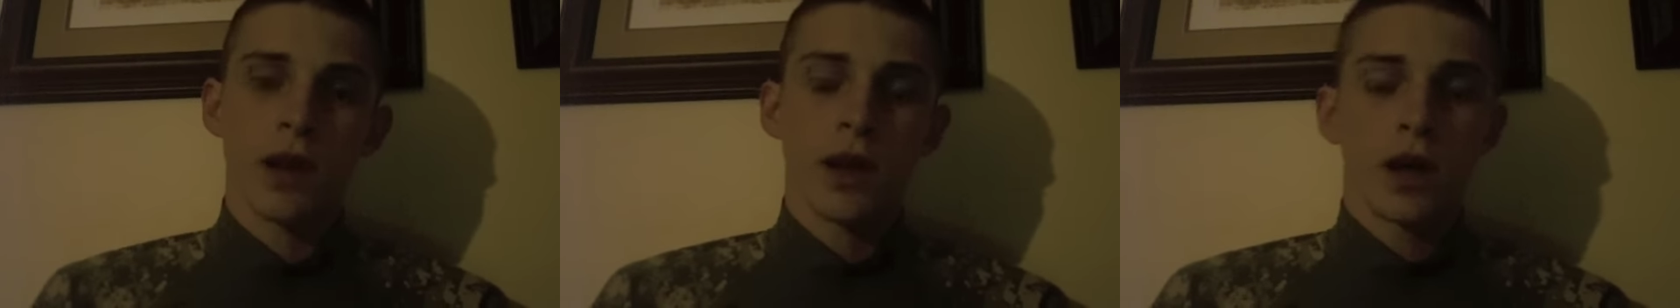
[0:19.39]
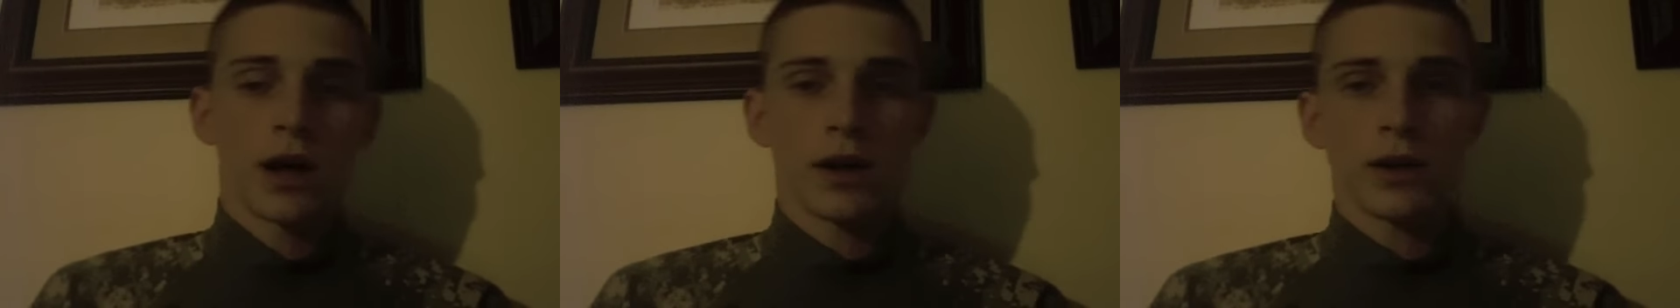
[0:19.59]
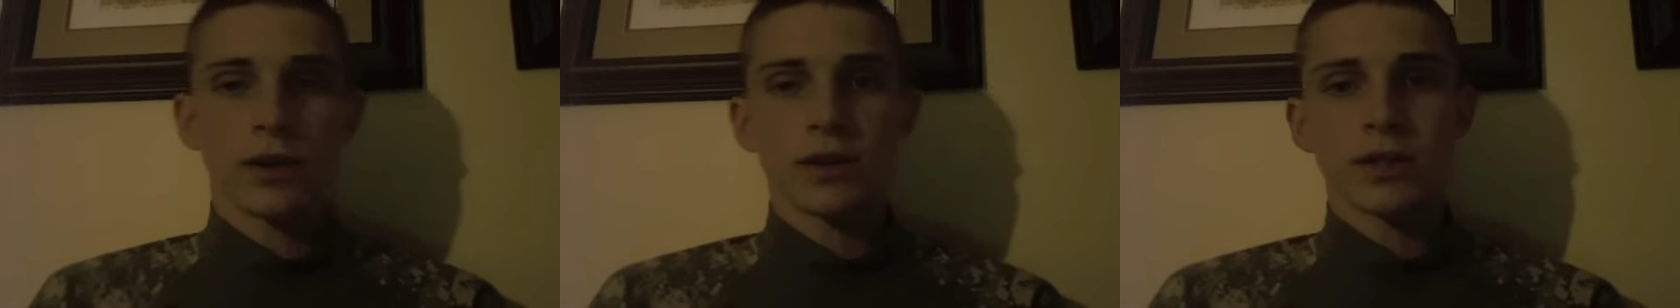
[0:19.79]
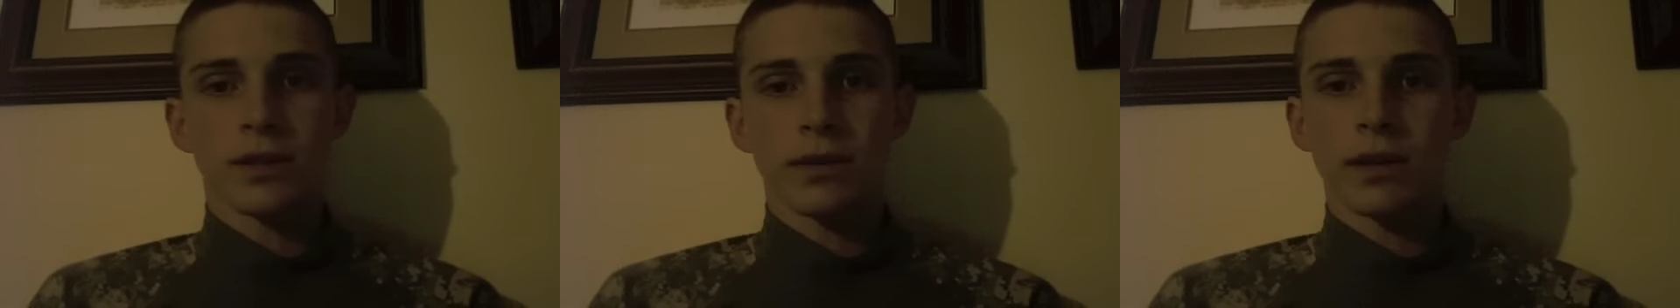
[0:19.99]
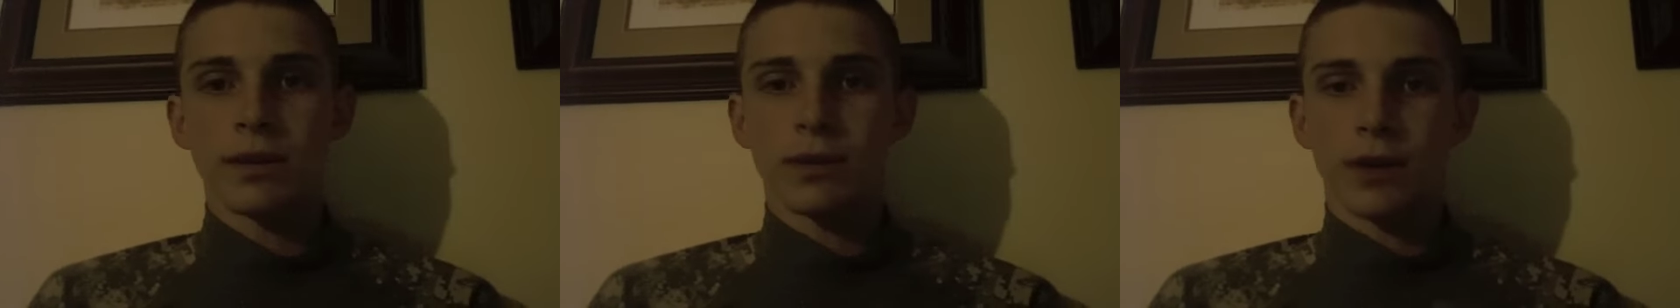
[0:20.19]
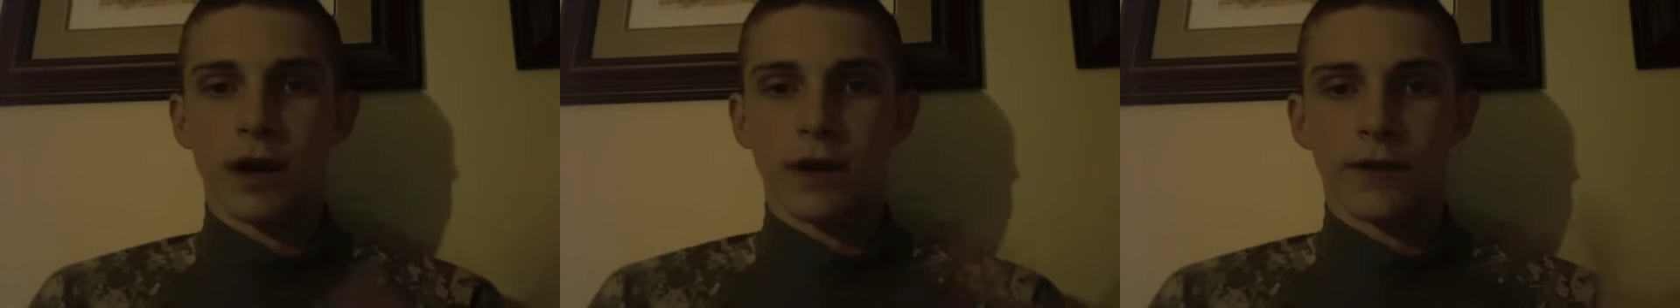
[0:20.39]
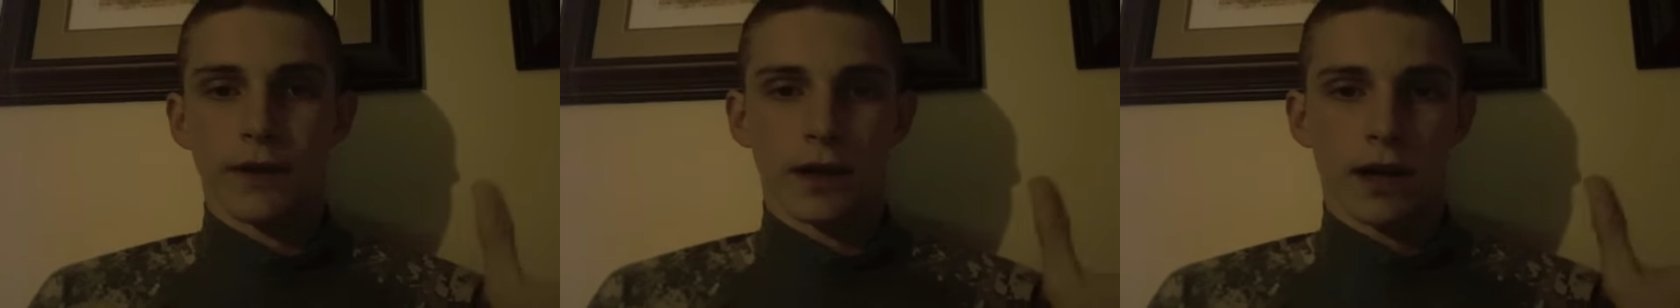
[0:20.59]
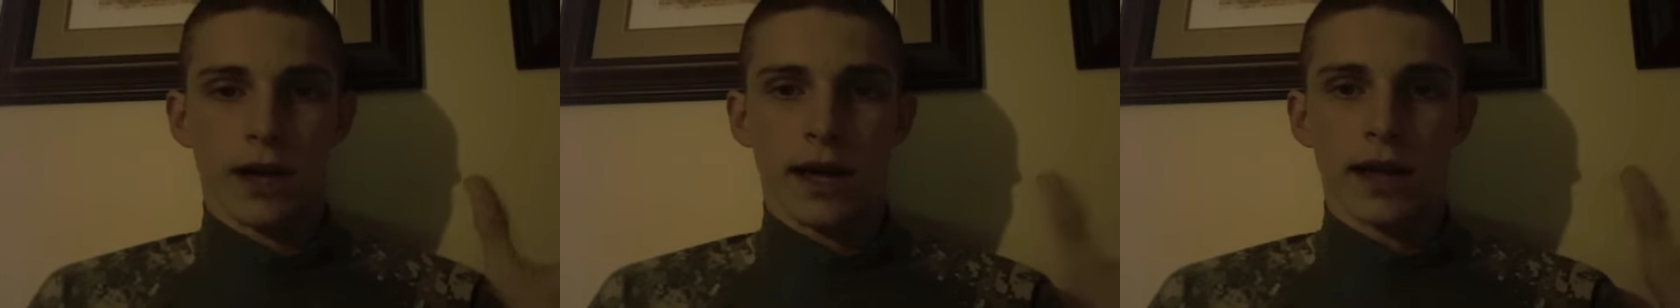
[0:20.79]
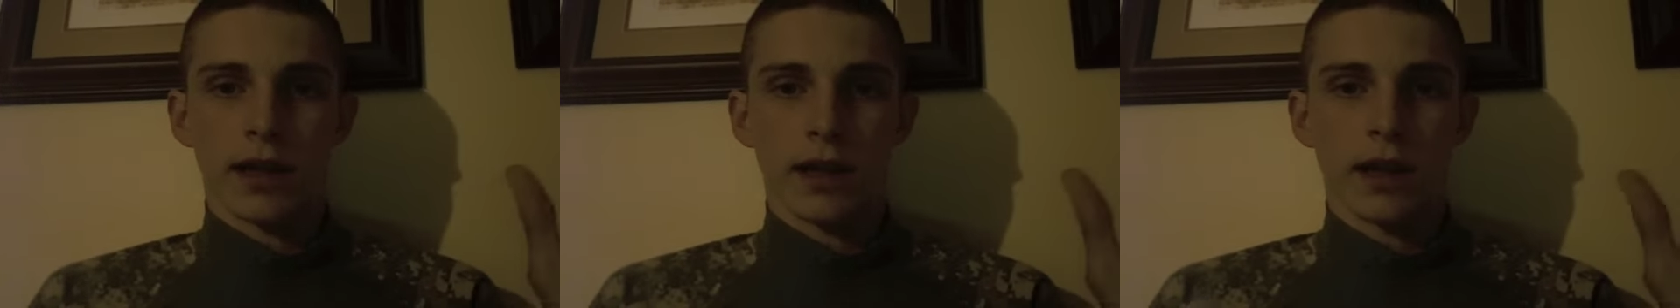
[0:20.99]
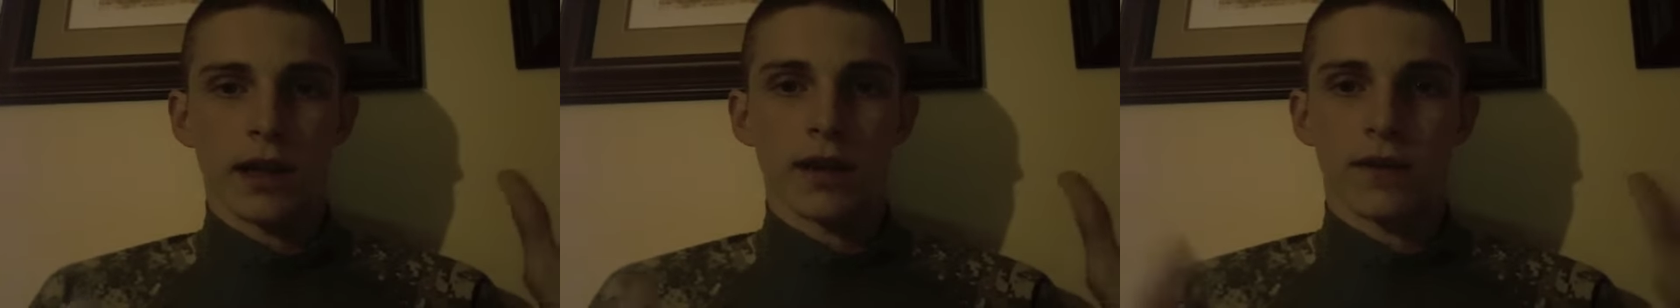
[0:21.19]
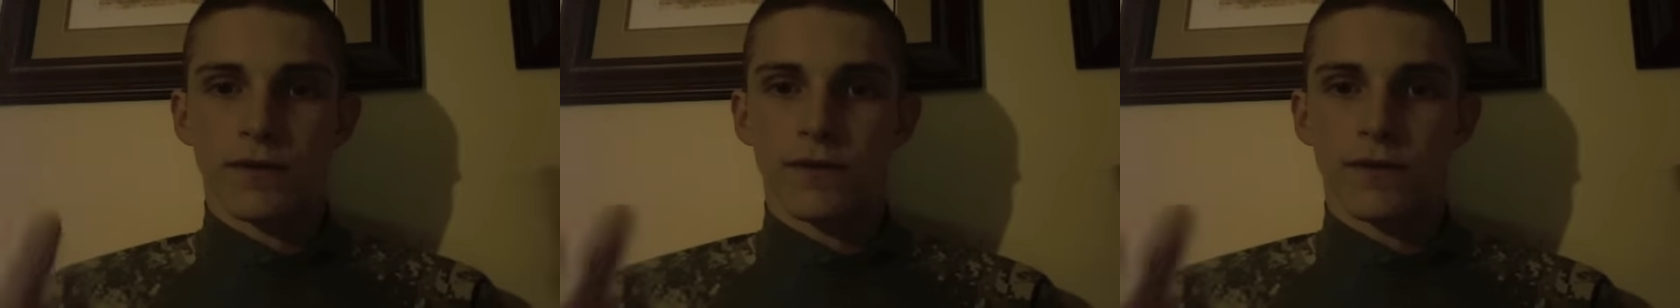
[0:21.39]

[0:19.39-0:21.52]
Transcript: I noticed on my demographic I had like